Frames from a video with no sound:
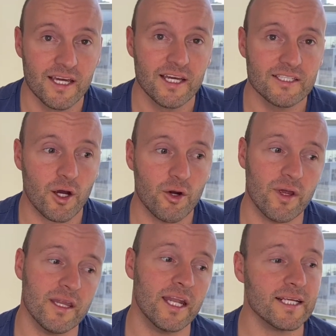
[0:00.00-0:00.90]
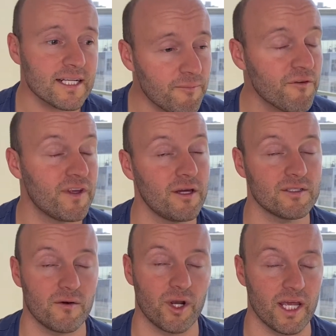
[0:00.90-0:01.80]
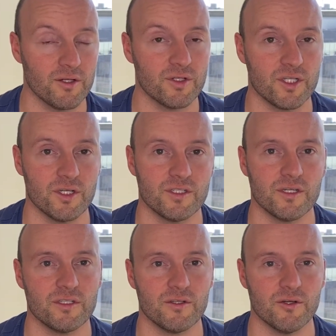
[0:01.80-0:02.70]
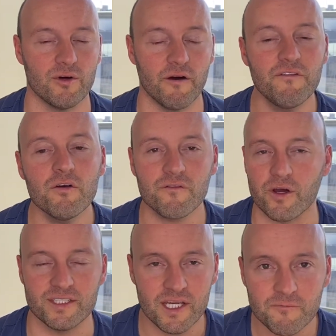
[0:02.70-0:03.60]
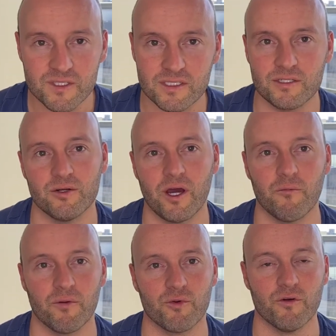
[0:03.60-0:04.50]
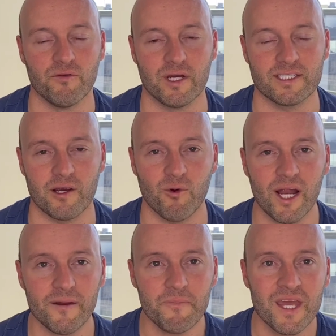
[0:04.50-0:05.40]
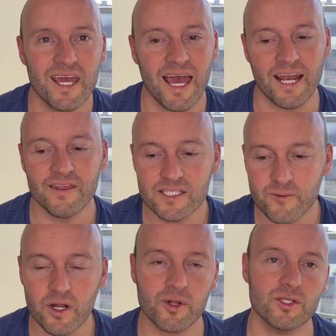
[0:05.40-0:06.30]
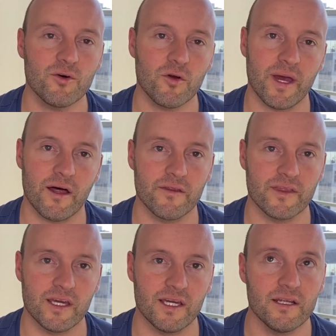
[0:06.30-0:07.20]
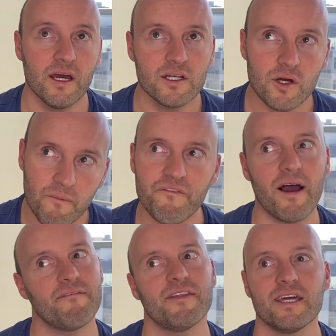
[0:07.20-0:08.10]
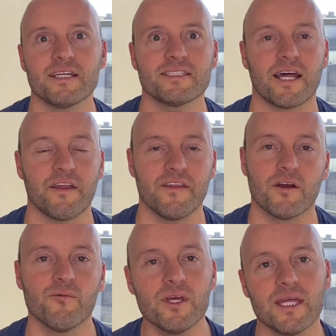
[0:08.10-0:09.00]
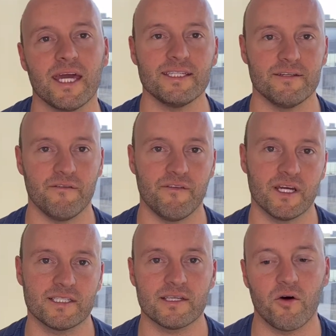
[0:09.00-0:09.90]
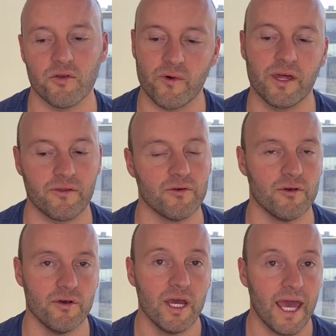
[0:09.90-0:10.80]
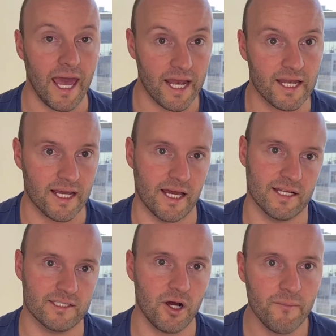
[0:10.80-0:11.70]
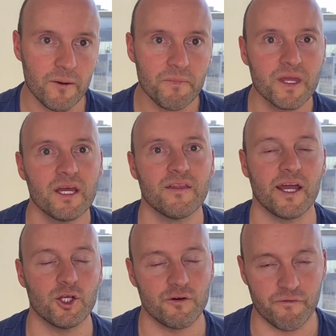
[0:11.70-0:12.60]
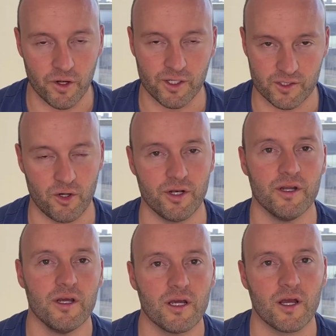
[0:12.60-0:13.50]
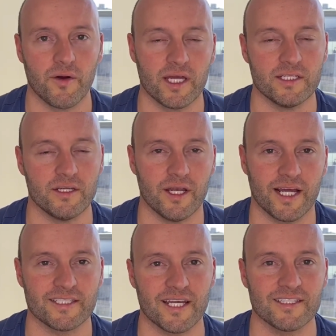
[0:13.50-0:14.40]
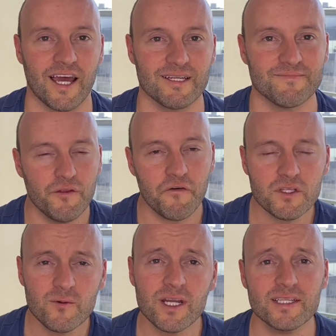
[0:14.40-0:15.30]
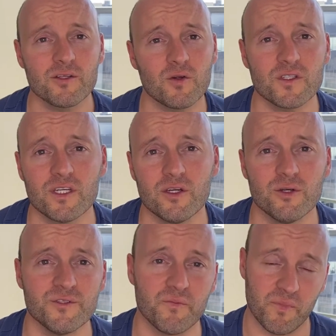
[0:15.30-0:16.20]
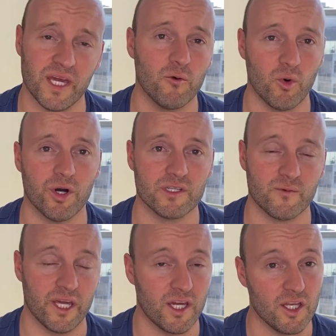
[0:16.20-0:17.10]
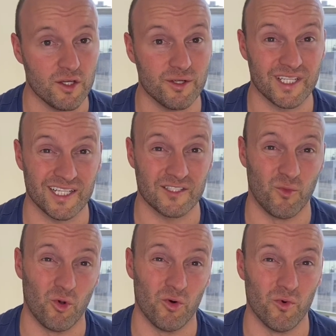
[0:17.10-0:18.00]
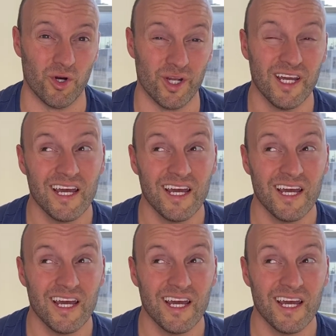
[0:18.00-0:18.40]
So in the next couple of videos, I want to introduce you to a few of those tips to help improve your essay writing. And in this one, I'm going to talk about the top 5 things that I think are really easy to fix on the way through editing an assignment that you should focus on going into your next essay. The first one is not to use big words where you can use a smaller word.